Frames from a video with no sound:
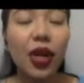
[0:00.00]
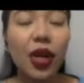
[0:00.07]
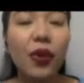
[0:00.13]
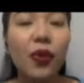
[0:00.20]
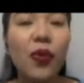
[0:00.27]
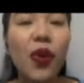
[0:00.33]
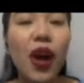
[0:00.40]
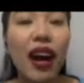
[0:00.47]
or
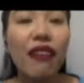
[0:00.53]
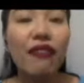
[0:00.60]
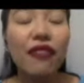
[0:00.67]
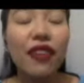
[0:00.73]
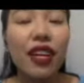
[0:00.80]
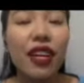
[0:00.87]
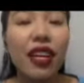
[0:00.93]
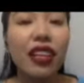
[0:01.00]
who
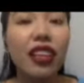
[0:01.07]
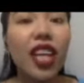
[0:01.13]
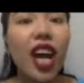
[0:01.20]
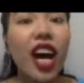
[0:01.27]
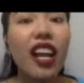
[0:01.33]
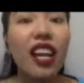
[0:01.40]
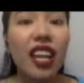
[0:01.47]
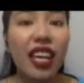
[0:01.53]
have
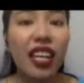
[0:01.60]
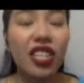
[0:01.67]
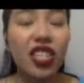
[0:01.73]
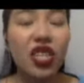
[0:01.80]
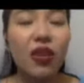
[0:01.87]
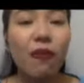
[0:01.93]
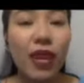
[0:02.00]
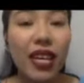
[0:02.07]

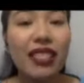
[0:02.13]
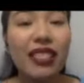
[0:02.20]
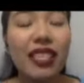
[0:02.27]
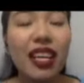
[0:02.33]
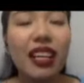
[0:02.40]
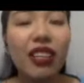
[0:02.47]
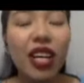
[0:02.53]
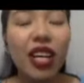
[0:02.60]
knowledge,
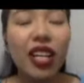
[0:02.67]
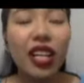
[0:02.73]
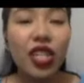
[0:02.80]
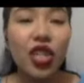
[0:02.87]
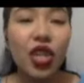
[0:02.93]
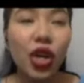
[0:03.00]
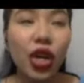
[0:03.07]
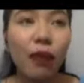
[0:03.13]
basic
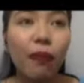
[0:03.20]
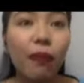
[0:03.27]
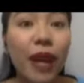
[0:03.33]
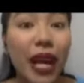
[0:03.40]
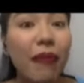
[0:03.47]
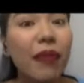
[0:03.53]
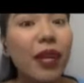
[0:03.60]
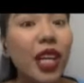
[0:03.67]
knowledge, or
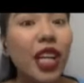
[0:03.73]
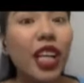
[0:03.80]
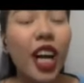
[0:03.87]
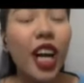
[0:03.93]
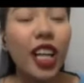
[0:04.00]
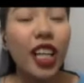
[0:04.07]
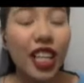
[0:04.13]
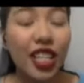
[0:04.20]
primary
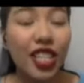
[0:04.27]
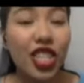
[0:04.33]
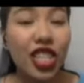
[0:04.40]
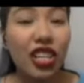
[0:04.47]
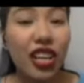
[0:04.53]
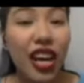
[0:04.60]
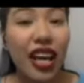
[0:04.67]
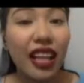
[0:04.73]

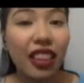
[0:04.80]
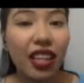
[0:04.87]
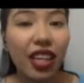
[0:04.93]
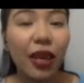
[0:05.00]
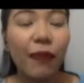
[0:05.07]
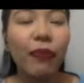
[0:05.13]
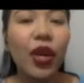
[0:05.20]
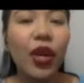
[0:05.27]
knowledge
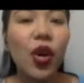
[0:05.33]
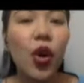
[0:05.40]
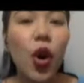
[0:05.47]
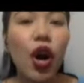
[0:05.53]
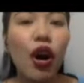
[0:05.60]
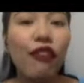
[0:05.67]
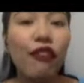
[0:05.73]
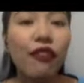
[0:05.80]
rather,
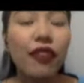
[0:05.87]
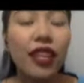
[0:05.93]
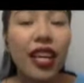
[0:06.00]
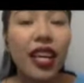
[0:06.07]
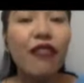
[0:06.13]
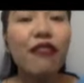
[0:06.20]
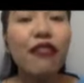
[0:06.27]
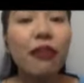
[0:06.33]
of
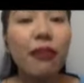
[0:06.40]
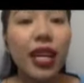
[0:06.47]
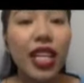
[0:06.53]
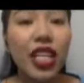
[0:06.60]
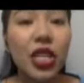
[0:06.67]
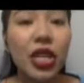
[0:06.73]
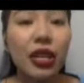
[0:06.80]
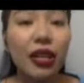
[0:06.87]
the
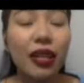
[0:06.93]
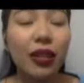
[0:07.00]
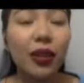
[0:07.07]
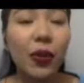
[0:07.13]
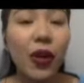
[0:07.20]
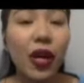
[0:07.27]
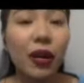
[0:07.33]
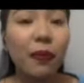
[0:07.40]
information that
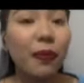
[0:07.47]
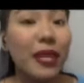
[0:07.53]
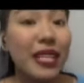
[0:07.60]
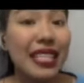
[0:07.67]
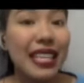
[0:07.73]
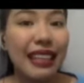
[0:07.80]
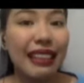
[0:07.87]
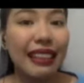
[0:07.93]
you are
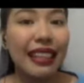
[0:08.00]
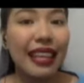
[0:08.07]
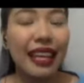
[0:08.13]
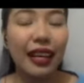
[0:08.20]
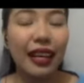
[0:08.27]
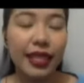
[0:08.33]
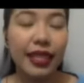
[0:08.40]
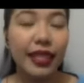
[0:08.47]

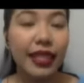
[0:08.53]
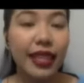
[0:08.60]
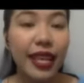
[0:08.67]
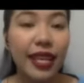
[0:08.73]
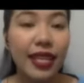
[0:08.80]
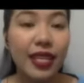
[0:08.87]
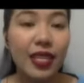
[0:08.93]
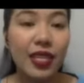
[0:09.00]
presenting.
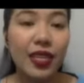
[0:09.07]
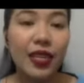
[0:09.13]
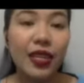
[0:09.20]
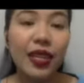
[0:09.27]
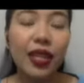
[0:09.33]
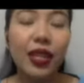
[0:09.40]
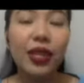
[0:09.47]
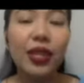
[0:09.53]
Next,
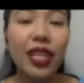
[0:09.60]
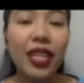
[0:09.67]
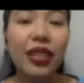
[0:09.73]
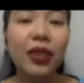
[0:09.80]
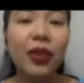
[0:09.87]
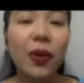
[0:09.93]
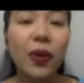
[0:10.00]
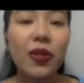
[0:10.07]
you
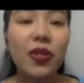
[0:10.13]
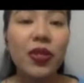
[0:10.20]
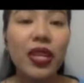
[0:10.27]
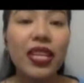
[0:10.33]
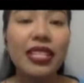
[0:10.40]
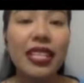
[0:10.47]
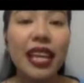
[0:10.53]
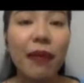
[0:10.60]
need to also
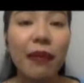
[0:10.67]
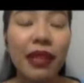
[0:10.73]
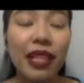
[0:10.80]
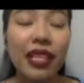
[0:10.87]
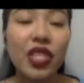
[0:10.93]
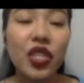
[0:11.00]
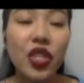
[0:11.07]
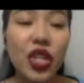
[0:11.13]
examine
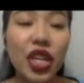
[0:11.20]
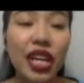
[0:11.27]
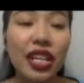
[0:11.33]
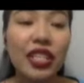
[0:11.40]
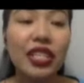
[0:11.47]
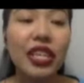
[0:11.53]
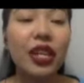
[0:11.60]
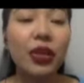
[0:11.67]
the
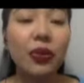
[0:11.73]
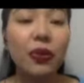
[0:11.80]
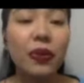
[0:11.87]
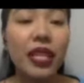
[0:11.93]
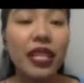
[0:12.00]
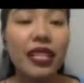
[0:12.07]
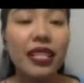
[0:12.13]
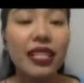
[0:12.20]
strengths and the
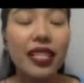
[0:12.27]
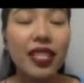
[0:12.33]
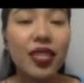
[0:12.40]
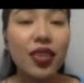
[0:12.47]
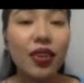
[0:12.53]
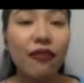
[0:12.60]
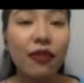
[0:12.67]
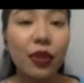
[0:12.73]

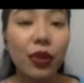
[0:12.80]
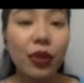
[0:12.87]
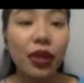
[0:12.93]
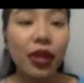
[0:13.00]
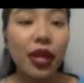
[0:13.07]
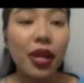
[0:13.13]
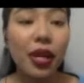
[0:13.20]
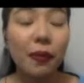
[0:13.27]
weaknesses of
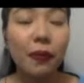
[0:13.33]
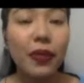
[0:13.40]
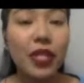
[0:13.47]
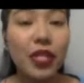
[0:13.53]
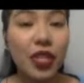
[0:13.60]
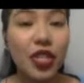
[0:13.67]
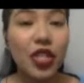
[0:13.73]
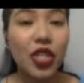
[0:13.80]
your
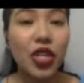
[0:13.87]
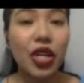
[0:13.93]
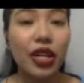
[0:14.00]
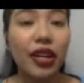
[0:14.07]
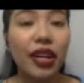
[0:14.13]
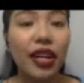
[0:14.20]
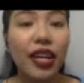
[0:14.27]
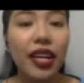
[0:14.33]

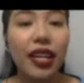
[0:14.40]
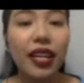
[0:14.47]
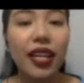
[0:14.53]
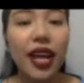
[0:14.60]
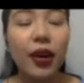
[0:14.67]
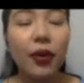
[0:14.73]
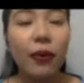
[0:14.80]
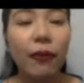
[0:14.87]
position.
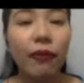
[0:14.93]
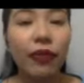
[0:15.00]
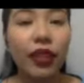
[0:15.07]
Now,